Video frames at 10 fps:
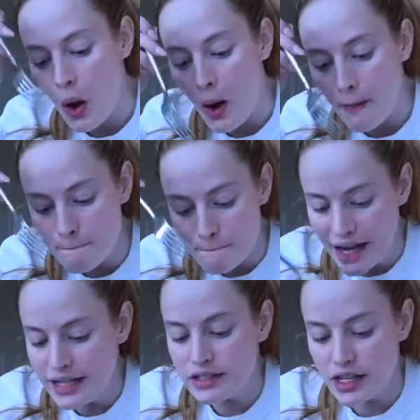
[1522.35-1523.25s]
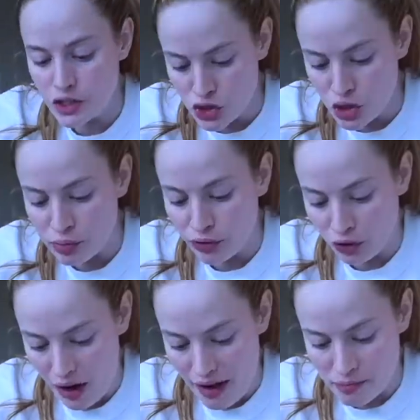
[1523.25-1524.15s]
amazing dupe for
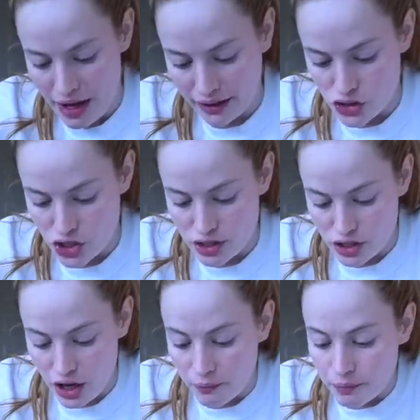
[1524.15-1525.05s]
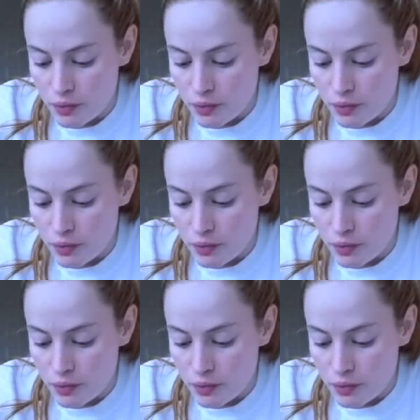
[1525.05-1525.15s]
Kraft mac and cheese, though.